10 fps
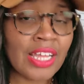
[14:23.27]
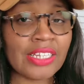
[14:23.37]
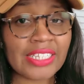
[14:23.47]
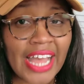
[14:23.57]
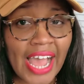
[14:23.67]

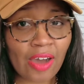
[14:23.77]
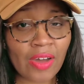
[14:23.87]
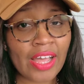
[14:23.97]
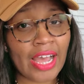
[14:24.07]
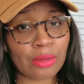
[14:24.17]
Now,
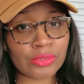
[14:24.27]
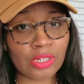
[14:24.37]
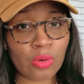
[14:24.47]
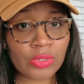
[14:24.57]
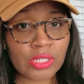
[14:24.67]
I'm
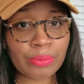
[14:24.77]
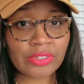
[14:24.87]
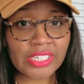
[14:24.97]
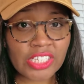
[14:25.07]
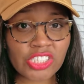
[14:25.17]
done with the
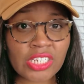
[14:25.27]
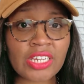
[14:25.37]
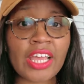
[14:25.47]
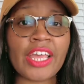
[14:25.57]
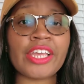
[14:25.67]
prediction.
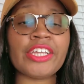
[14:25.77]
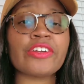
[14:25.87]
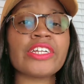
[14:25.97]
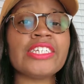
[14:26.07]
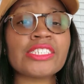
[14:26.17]

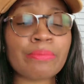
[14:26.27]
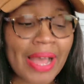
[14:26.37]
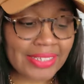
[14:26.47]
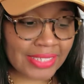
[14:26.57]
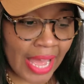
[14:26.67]
Here is
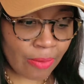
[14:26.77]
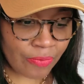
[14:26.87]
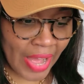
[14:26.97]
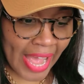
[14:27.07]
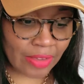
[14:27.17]
my top
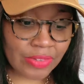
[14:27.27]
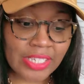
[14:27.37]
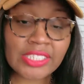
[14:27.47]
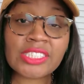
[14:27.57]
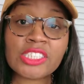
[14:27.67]
5.
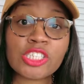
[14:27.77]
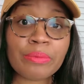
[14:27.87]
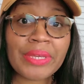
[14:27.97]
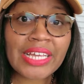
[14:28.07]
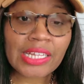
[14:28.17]
Listen to
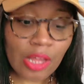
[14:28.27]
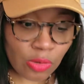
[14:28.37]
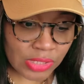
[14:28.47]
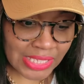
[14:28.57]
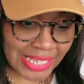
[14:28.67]
me
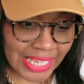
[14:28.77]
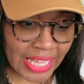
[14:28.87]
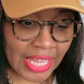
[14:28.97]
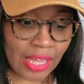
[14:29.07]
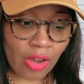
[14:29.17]
closely.
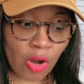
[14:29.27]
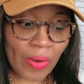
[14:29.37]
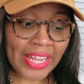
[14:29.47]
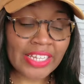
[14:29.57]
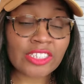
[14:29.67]
All
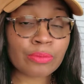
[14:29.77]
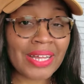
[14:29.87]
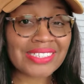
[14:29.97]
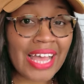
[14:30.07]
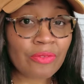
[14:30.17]
right, here's my
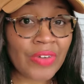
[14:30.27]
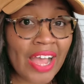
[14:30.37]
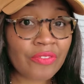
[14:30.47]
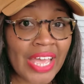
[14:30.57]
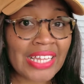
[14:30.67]
top
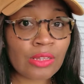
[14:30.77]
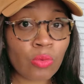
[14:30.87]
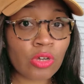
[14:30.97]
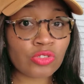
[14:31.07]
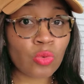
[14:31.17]
5 at
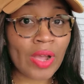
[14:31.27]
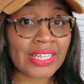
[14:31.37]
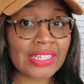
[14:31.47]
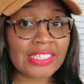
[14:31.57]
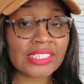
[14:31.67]
welterweight.
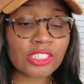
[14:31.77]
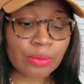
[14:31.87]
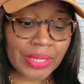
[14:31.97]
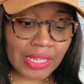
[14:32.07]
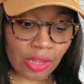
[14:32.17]
Listen to
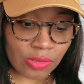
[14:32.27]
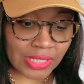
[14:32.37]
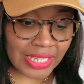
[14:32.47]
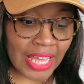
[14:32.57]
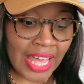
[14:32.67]
me
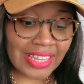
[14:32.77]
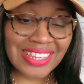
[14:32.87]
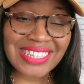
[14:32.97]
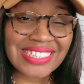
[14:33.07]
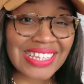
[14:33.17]
closely.
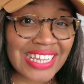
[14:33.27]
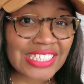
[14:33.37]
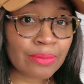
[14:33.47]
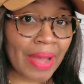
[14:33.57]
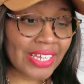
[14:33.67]
This
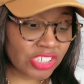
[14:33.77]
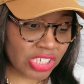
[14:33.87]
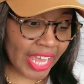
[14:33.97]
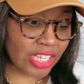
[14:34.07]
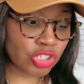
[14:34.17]
list might
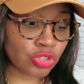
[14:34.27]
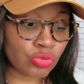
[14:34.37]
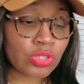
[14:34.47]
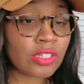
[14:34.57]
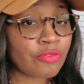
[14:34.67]
change due
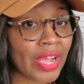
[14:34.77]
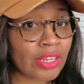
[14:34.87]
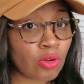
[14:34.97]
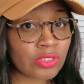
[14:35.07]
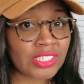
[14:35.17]
to the fight
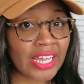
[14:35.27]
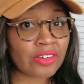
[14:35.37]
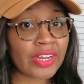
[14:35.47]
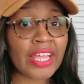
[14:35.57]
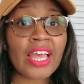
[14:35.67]
on
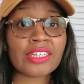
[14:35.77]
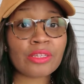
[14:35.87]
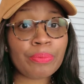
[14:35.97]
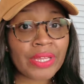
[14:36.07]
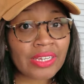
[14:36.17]
Saturday,
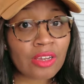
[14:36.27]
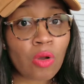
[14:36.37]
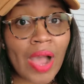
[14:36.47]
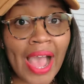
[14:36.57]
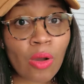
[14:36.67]
depending
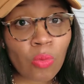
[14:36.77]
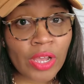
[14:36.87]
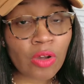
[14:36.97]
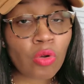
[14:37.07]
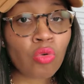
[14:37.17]
on how
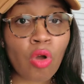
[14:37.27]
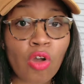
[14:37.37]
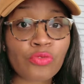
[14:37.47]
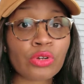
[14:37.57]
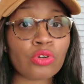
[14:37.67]
well
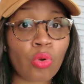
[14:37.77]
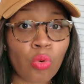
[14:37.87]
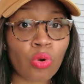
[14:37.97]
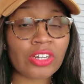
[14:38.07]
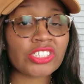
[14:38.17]
Crawford
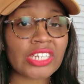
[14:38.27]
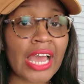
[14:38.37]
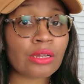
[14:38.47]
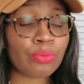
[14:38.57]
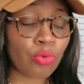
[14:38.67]
or
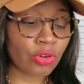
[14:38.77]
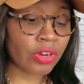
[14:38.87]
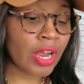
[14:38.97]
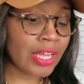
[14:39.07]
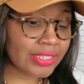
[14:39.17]
ShawnPorter
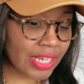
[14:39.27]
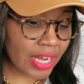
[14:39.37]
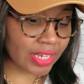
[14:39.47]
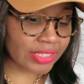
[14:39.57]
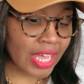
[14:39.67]

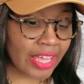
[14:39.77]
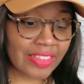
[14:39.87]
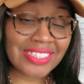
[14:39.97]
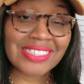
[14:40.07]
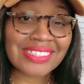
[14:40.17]
does.
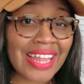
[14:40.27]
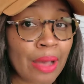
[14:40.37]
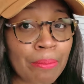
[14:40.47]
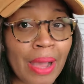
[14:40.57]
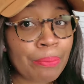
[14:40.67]
This is not
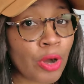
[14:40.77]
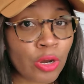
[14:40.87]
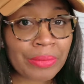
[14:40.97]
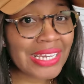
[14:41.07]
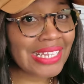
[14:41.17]
my
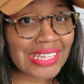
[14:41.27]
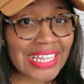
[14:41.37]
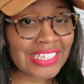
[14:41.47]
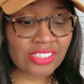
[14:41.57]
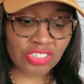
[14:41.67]
permanent
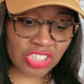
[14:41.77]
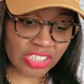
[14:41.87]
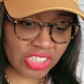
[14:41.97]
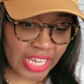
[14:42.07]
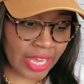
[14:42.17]
list
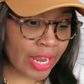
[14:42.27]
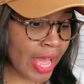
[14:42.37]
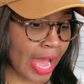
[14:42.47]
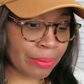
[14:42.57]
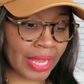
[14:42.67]
just yet.
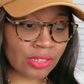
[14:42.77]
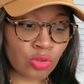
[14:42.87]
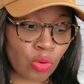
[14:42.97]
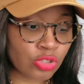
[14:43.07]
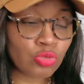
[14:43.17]
I'm not
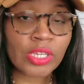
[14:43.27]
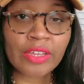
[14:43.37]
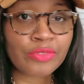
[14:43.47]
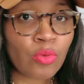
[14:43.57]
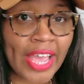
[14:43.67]
going to
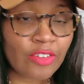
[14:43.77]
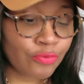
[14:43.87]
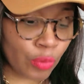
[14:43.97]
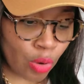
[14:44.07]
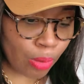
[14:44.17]
give you a
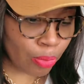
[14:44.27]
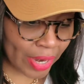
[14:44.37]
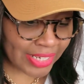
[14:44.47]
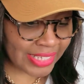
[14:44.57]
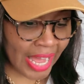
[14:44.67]
full
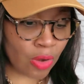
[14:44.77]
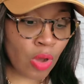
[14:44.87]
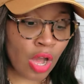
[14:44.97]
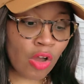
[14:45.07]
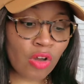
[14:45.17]
breakdown
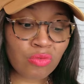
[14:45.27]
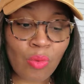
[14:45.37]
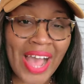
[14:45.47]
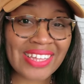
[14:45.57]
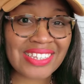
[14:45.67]
of
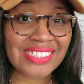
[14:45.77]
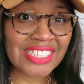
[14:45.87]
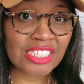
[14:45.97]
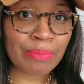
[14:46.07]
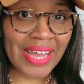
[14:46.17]
why this
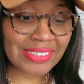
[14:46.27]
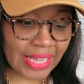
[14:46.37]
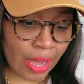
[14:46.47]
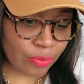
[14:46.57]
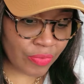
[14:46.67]
is my
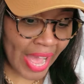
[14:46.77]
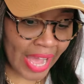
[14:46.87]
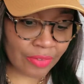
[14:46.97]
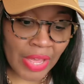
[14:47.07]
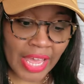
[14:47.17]
top
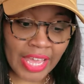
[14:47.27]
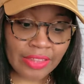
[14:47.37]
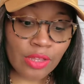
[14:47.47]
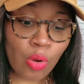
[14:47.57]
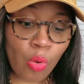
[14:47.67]
5 in
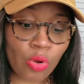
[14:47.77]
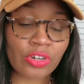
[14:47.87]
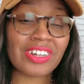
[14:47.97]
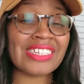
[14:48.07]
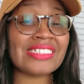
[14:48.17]
the
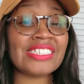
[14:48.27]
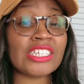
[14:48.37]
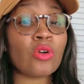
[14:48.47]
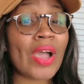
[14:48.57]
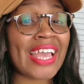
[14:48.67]
order
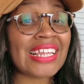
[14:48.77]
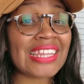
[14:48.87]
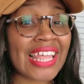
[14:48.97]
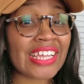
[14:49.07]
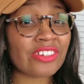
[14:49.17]
until a
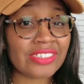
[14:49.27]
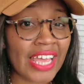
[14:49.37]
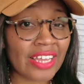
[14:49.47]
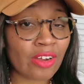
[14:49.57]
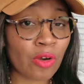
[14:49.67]
later
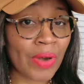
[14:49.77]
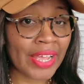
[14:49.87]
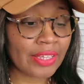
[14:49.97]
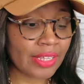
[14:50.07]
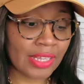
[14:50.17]
date. All
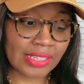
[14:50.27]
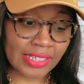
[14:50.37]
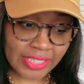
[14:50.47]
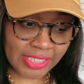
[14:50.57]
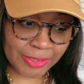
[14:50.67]
right,
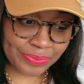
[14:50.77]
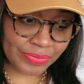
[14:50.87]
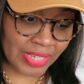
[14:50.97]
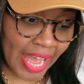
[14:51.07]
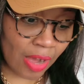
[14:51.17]
listen
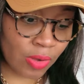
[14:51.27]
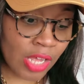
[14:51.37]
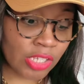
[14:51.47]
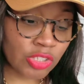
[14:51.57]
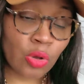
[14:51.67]
now.
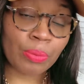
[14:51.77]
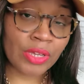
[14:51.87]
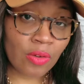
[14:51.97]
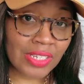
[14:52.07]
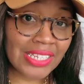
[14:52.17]
So be
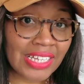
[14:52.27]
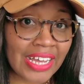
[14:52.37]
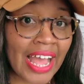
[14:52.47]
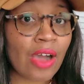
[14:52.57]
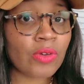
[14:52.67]
on the
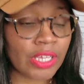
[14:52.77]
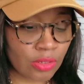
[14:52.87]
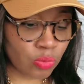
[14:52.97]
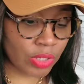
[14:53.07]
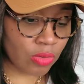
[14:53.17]
lookout. It
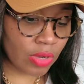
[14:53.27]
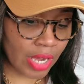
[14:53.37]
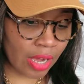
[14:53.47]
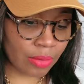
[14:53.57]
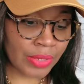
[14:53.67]
will
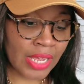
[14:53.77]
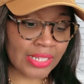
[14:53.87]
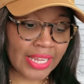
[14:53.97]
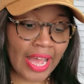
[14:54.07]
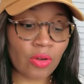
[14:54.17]
come.
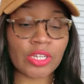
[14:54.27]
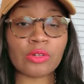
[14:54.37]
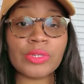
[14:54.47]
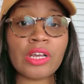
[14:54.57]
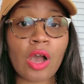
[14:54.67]
Now, here
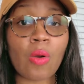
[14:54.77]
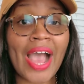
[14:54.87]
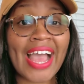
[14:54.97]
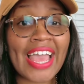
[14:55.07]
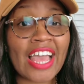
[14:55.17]
we go.
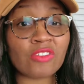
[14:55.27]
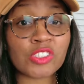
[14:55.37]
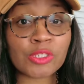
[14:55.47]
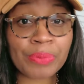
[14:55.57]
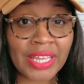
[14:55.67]
I have
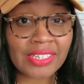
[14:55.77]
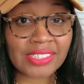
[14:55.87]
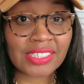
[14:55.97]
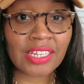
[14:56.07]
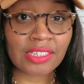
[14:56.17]

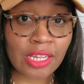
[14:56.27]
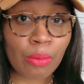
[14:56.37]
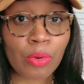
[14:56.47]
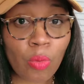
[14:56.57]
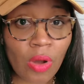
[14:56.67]
Spence,
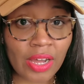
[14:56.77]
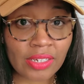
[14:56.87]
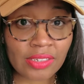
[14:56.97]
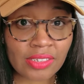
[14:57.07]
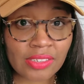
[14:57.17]
number 1.
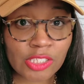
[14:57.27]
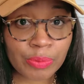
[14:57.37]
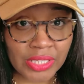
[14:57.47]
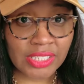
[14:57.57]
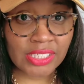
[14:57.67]

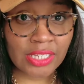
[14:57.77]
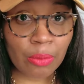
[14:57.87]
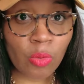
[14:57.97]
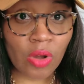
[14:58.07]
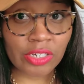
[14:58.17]
Spence is number
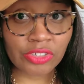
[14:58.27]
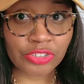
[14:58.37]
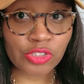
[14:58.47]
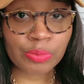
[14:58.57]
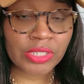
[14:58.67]
1. Earl
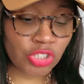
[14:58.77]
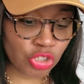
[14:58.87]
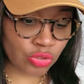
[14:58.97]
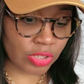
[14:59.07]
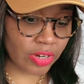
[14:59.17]
Spence
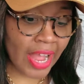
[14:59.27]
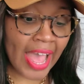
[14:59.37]
Jr.